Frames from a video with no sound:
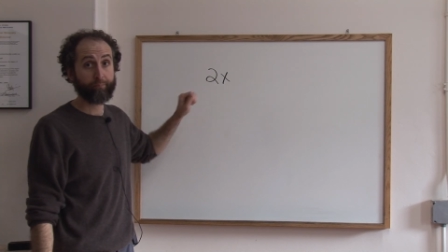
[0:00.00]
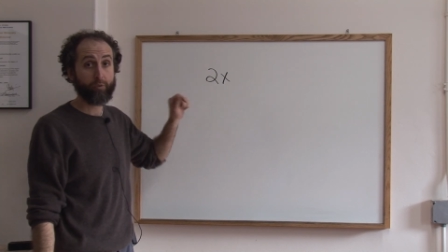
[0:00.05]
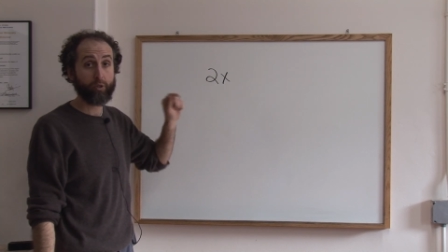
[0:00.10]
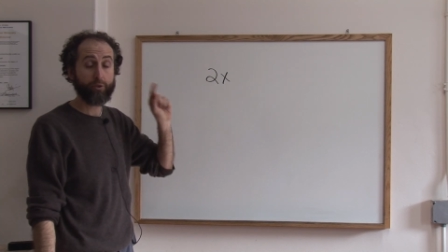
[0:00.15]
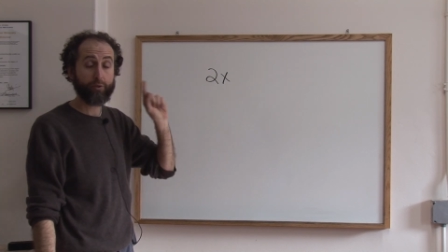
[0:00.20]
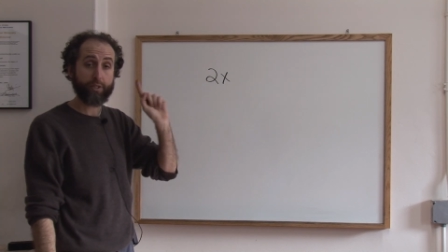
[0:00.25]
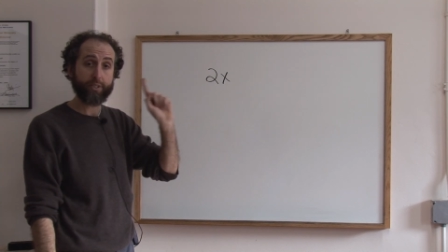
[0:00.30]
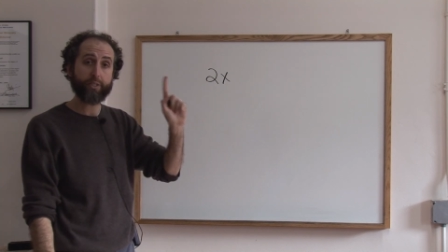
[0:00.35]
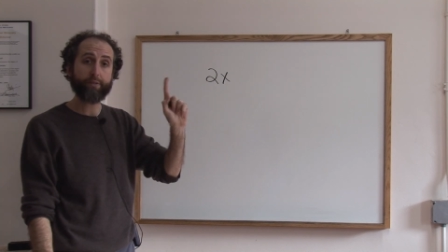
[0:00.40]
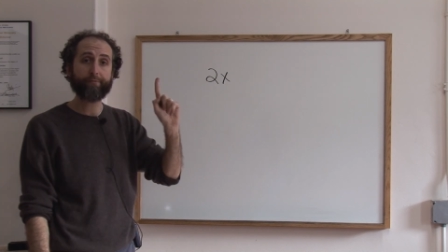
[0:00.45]
So
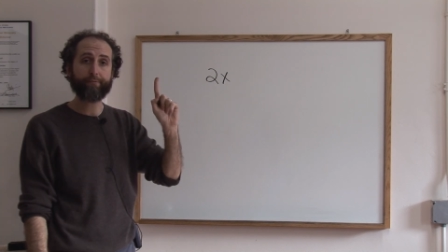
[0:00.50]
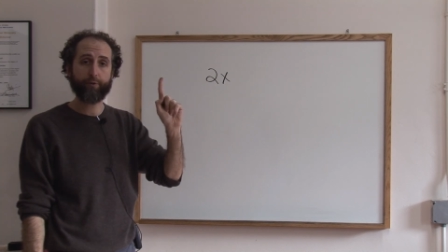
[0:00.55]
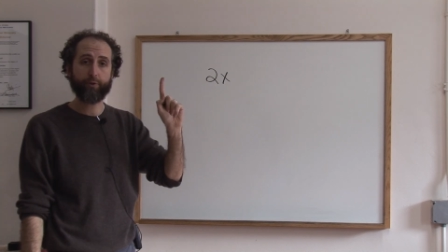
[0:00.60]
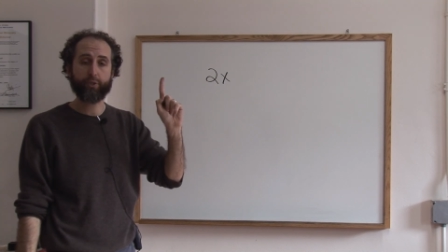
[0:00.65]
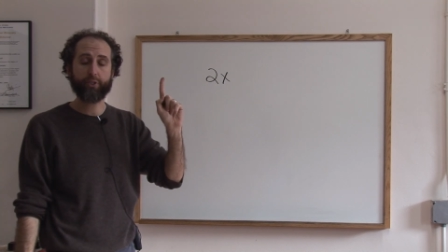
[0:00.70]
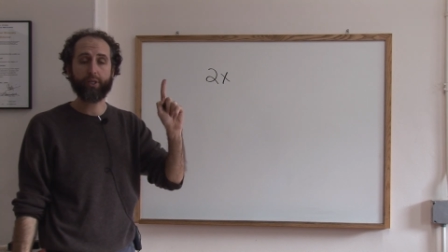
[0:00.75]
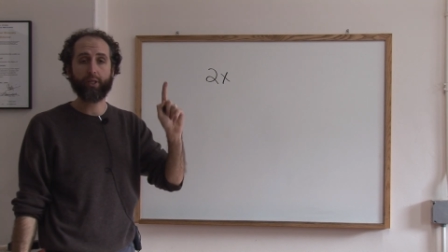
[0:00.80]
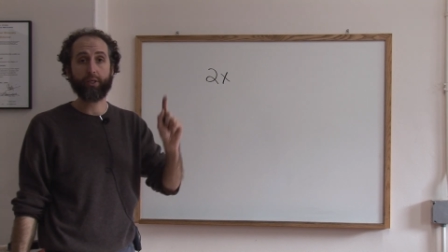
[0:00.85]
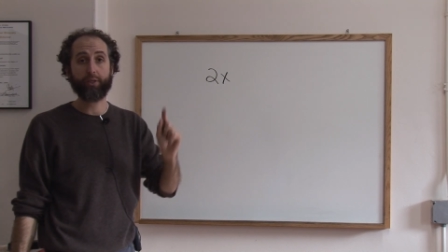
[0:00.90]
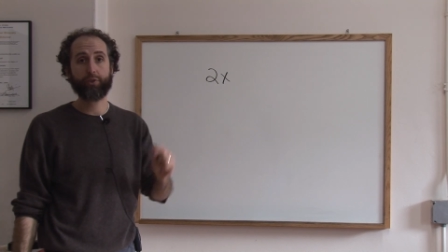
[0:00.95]
that's the
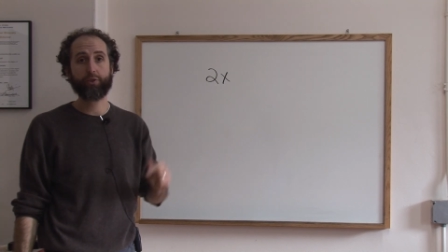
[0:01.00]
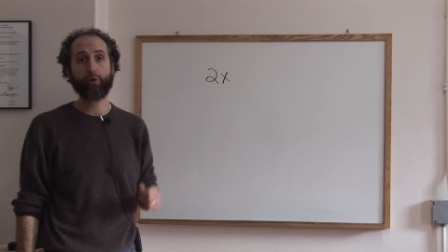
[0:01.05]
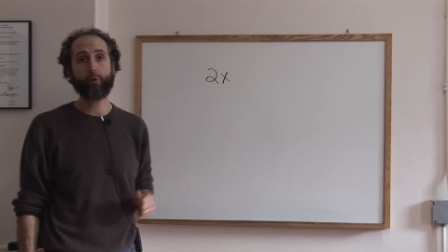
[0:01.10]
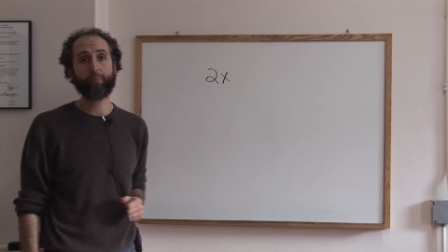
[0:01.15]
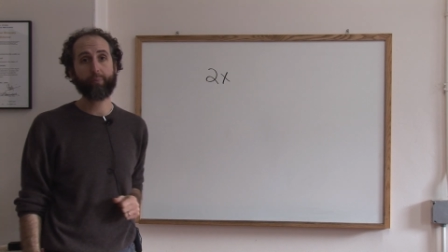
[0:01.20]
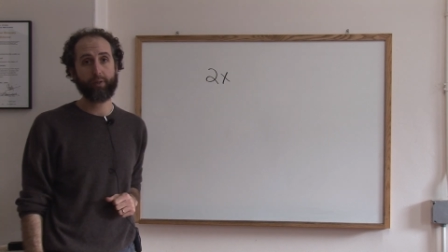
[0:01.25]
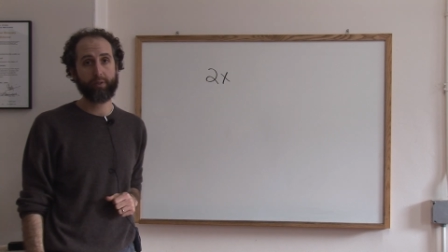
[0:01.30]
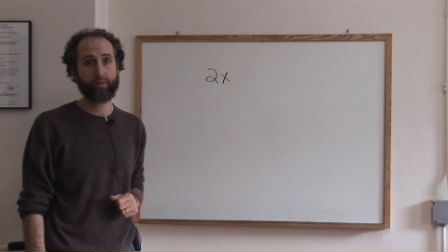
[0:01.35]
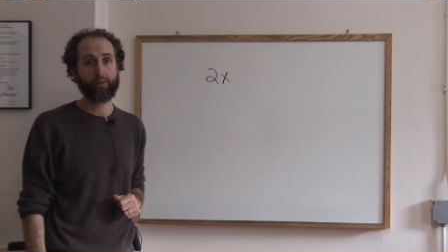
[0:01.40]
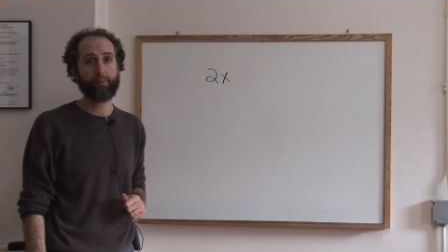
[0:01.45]
first thing is don't
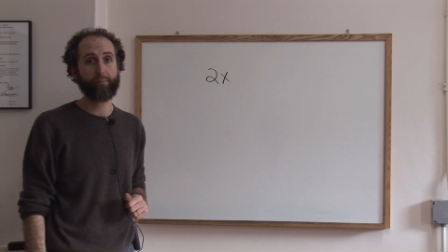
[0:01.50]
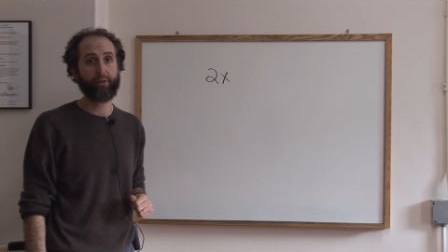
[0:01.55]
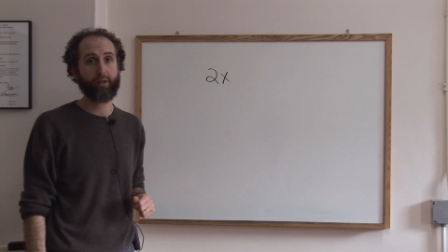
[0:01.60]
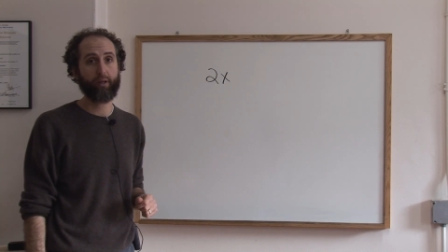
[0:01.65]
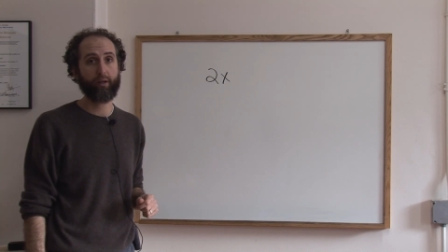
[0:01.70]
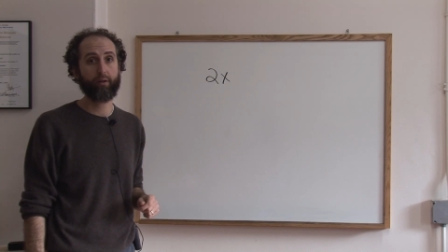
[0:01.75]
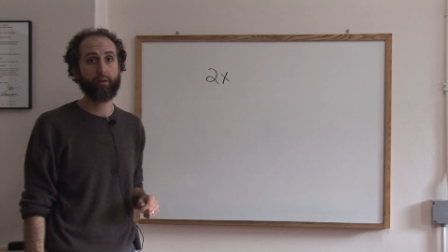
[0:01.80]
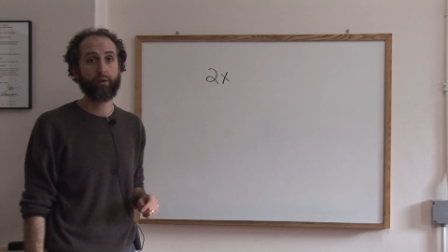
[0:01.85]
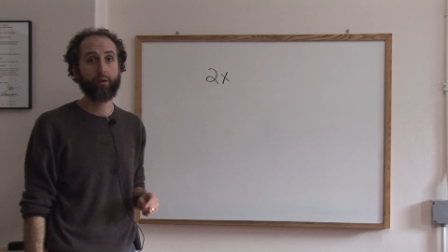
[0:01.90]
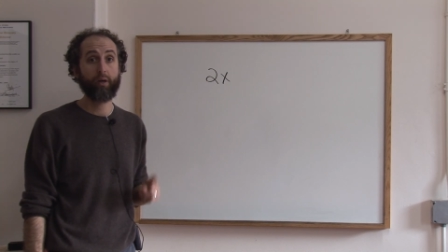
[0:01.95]
be
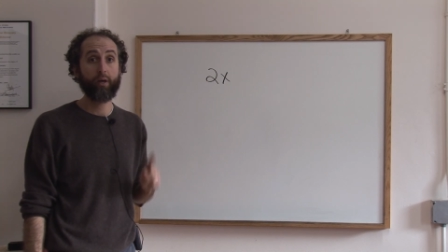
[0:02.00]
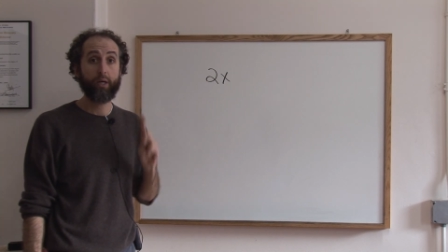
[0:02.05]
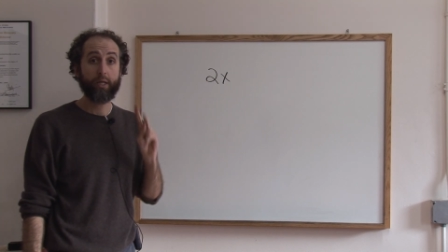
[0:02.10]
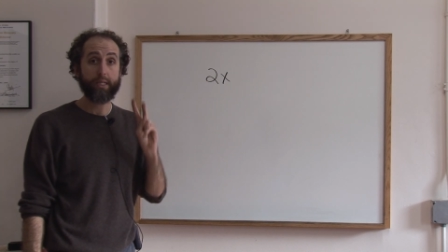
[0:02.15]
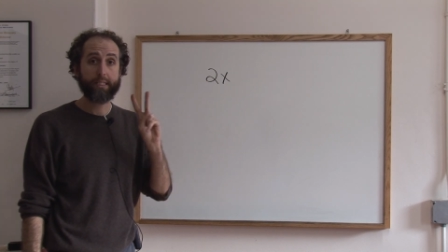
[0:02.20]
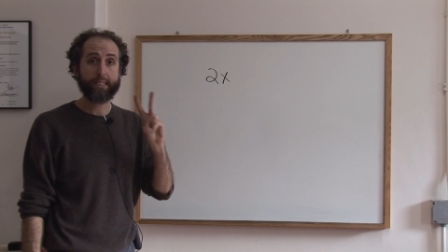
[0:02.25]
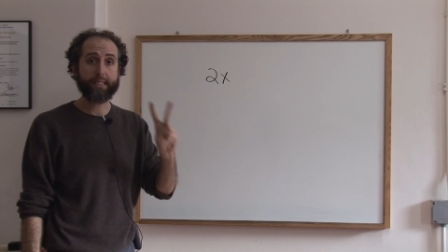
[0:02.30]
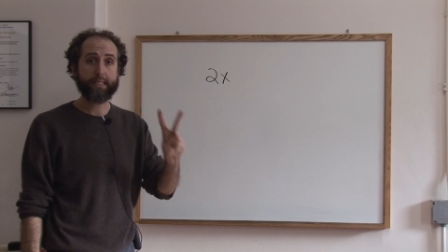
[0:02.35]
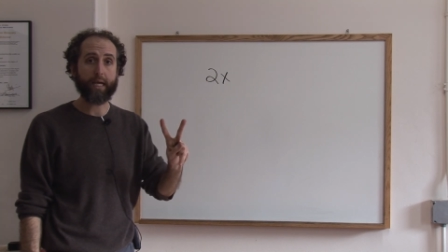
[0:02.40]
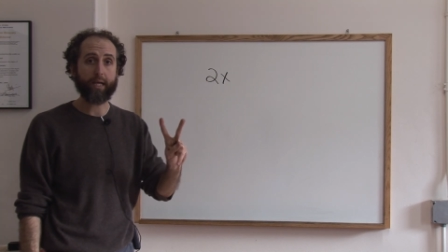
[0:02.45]
intimidated.
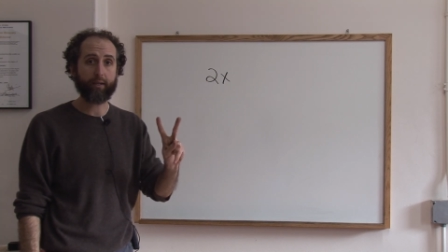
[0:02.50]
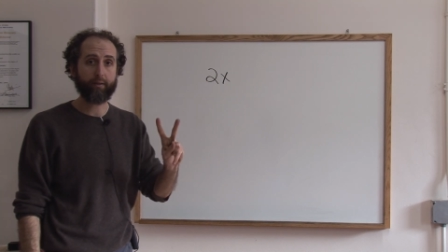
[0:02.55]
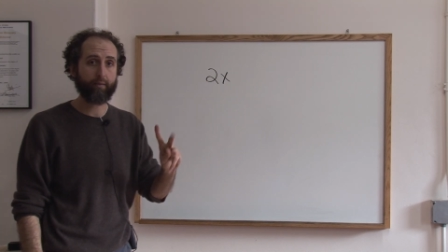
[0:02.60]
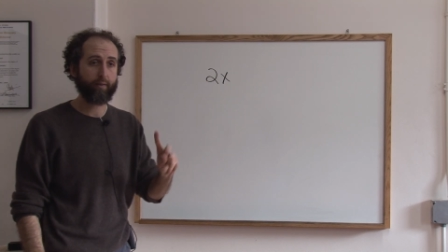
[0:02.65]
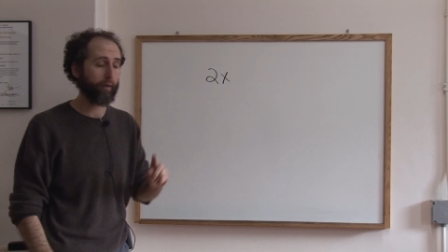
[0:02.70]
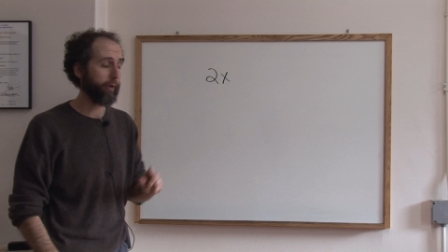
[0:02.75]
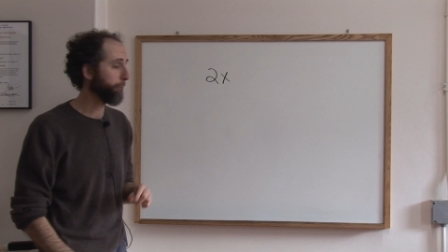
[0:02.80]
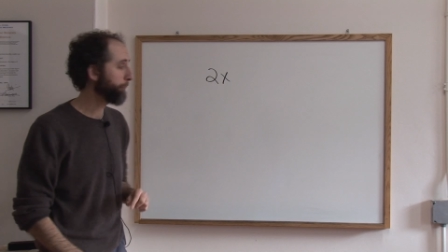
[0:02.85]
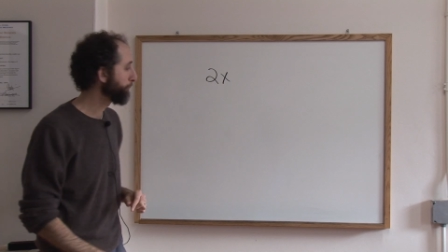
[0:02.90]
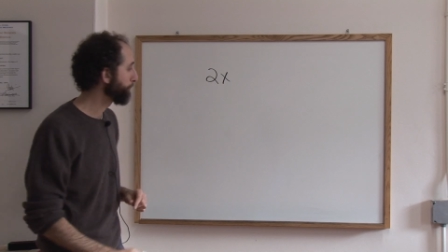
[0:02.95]
Second
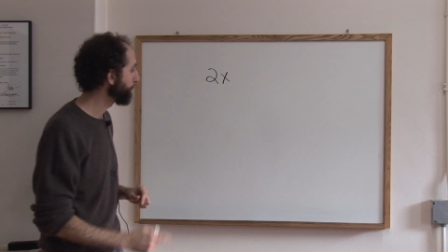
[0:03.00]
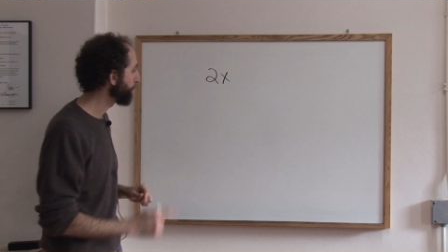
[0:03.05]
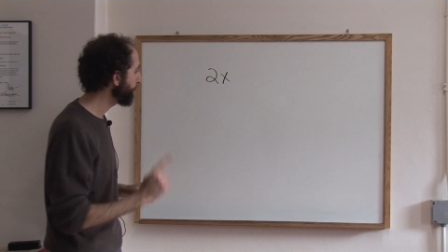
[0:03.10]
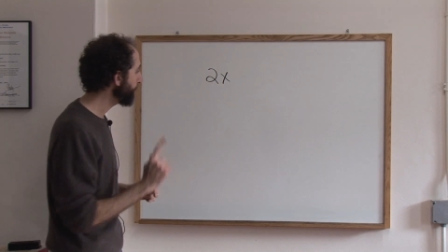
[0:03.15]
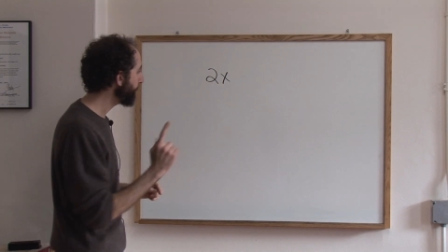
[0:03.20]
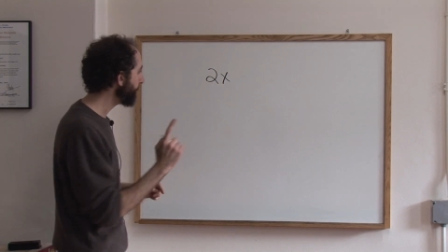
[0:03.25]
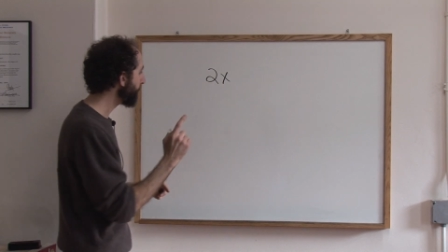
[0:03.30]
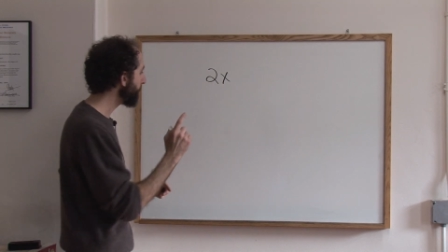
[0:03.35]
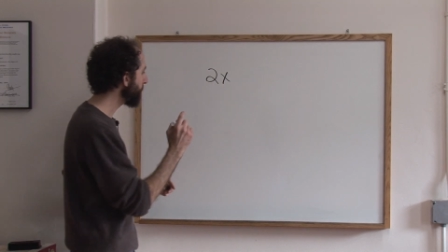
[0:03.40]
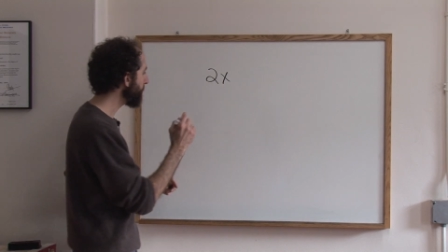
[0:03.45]
thing.
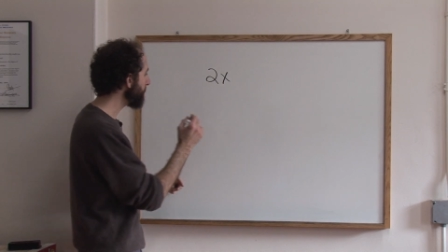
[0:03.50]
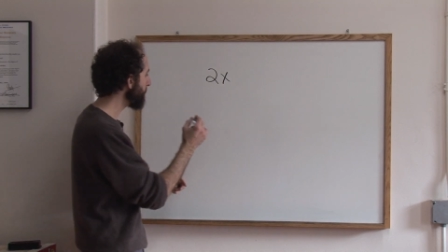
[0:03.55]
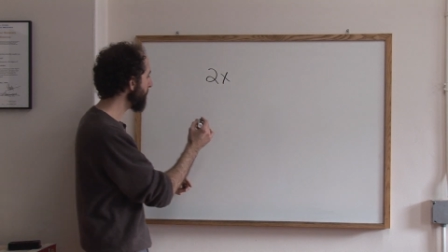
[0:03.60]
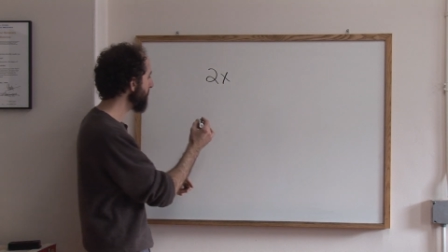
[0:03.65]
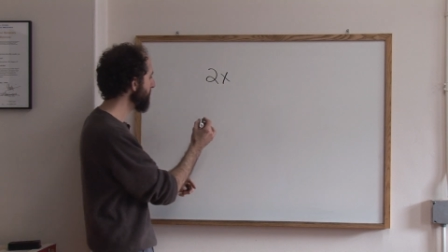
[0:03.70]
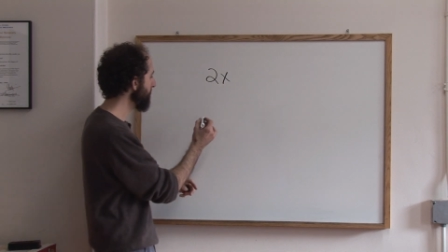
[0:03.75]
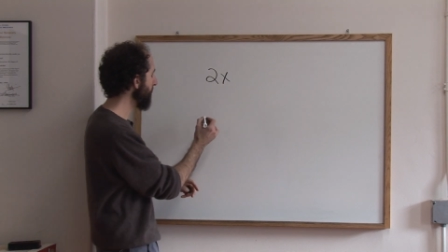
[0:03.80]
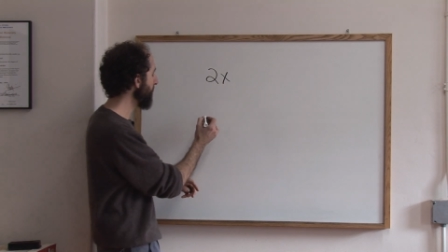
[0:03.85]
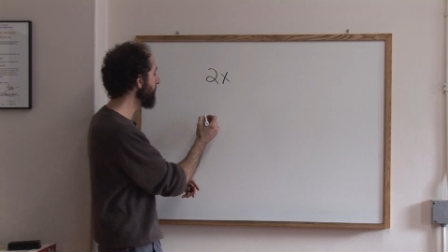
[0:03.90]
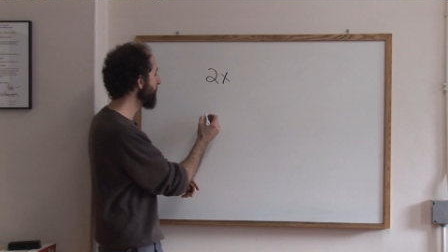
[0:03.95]

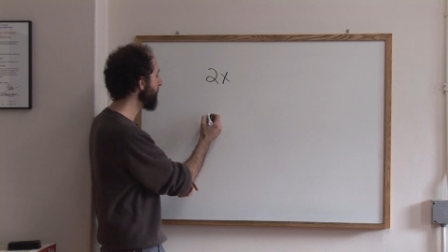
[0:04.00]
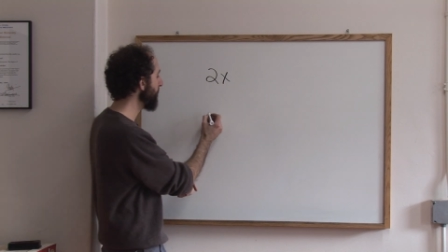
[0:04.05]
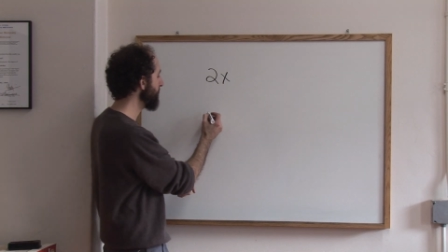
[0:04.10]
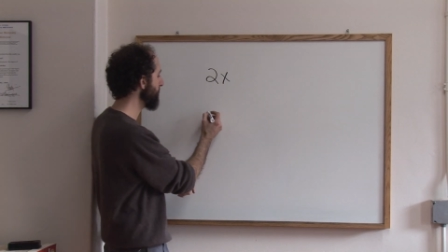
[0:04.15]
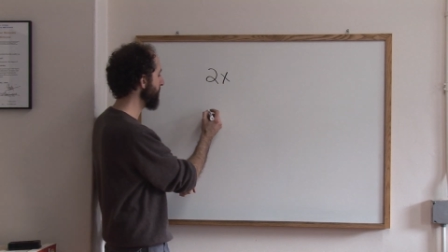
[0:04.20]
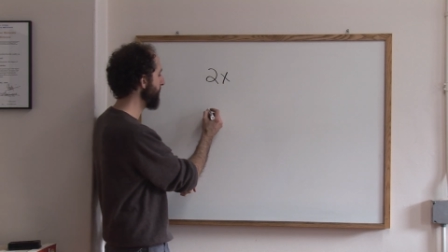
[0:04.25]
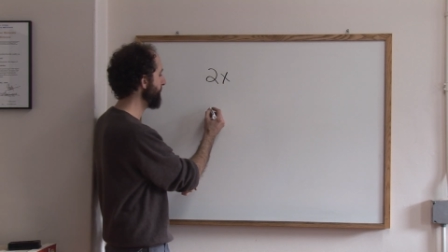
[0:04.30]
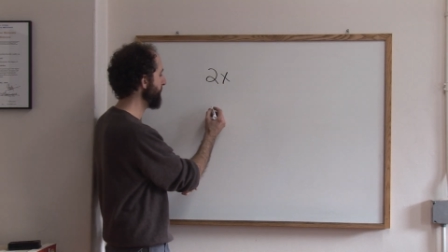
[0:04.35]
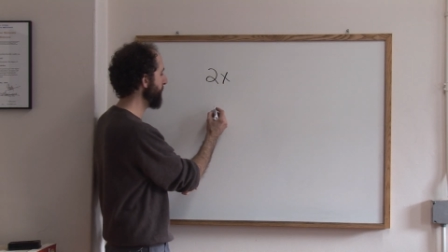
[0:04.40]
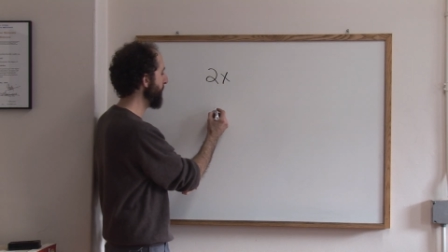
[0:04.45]
Second thing is
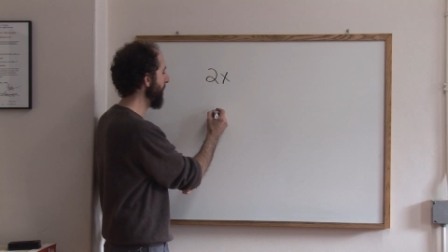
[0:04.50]
that if you